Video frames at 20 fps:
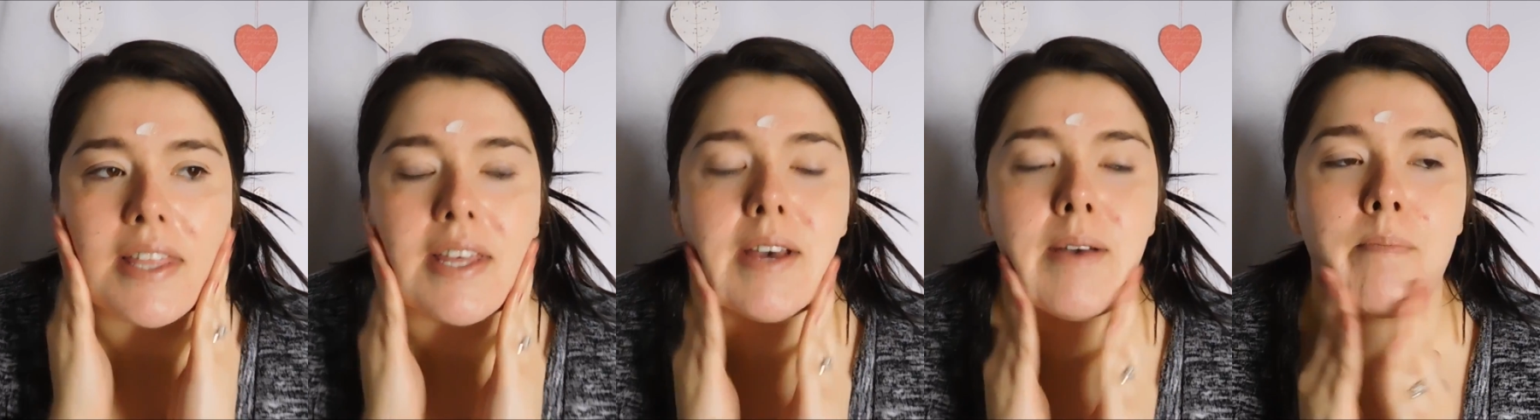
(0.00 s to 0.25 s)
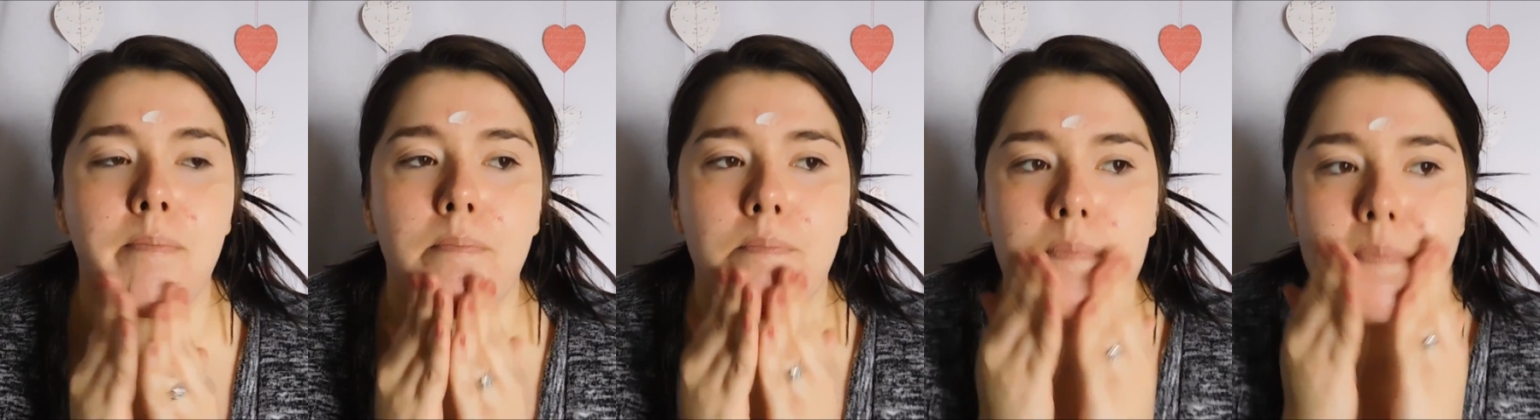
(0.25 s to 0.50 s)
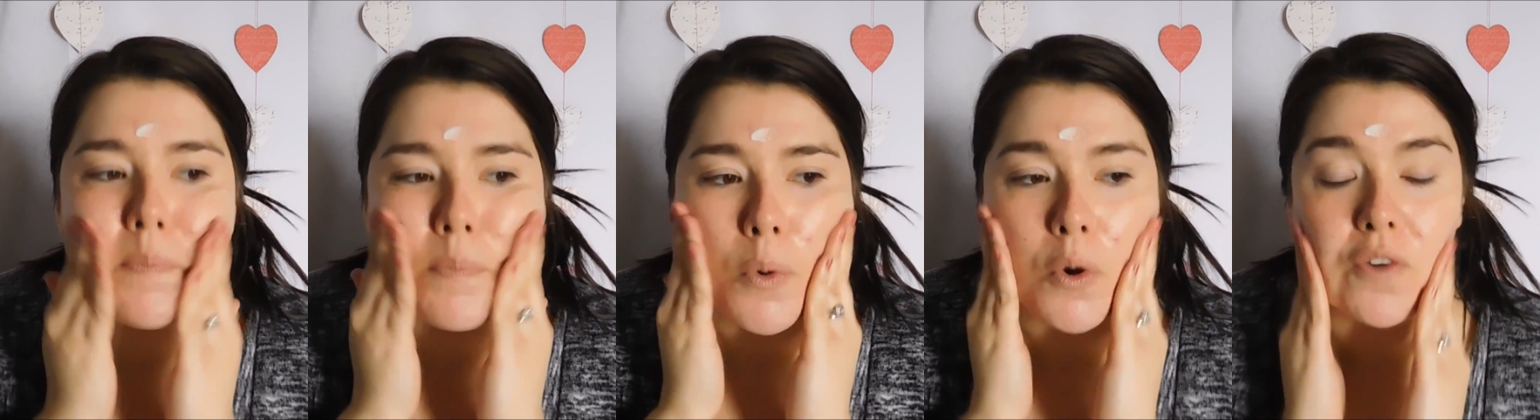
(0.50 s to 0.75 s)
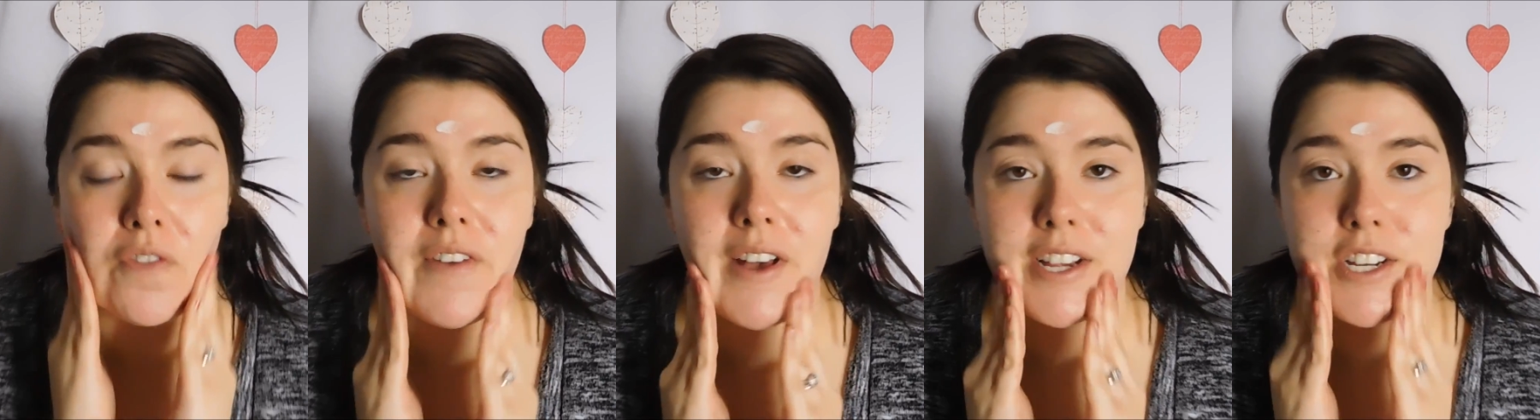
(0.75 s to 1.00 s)
the
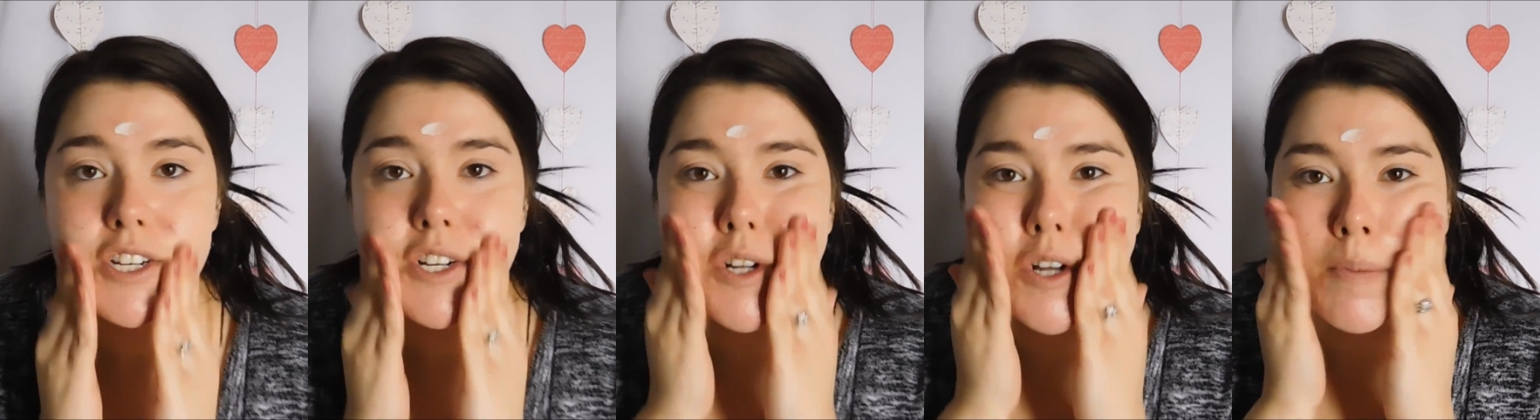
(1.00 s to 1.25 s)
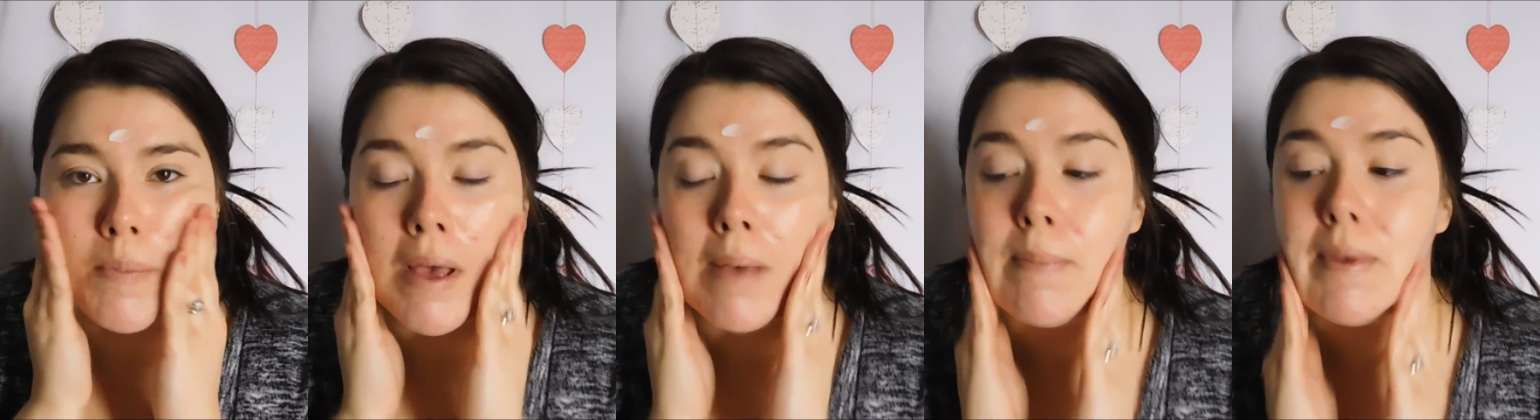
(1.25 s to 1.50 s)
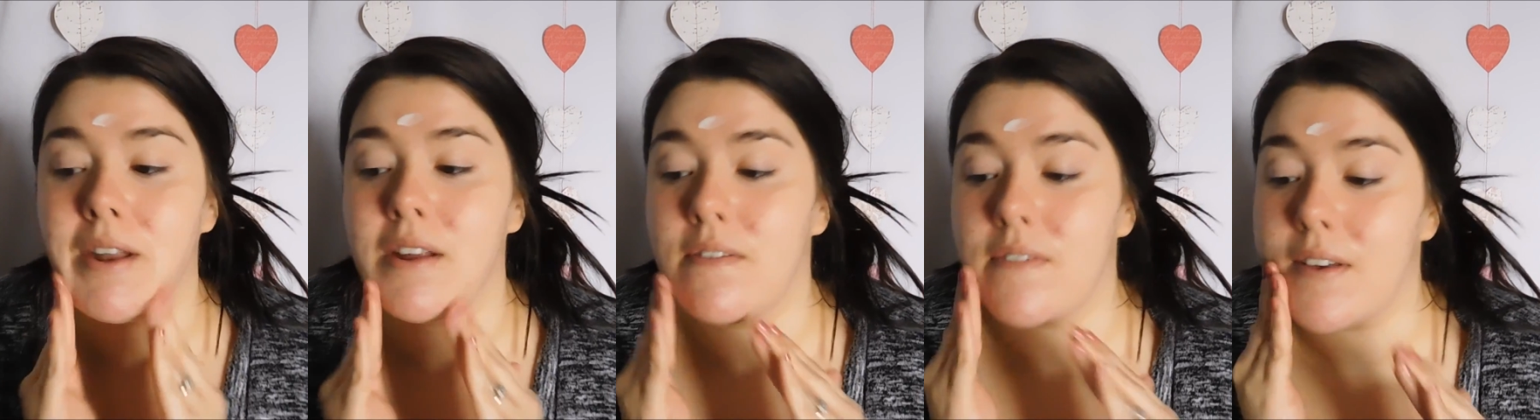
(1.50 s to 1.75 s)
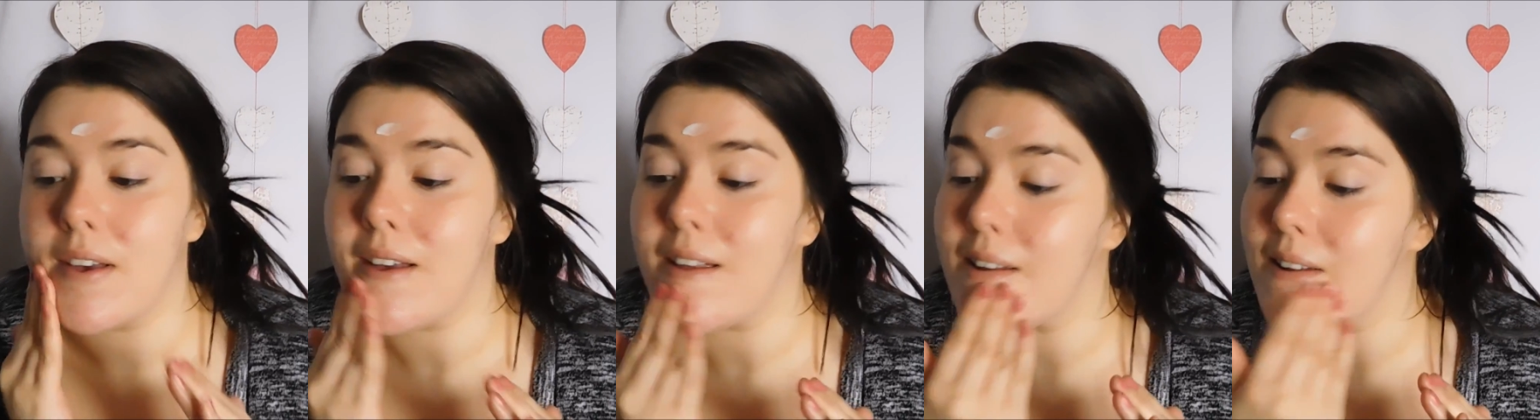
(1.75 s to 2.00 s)
Professional by
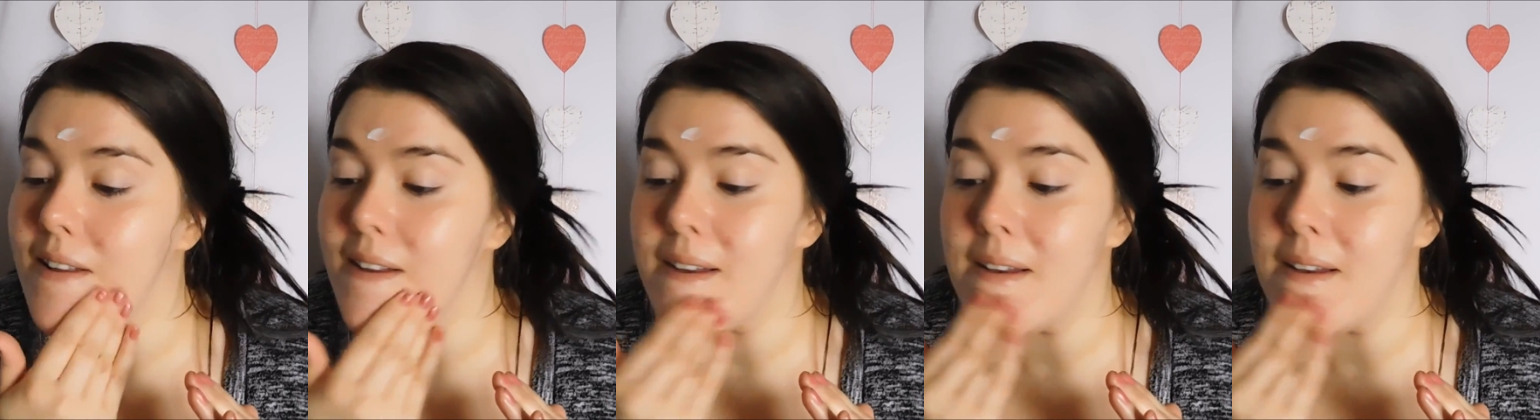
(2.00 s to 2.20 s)
Benefit.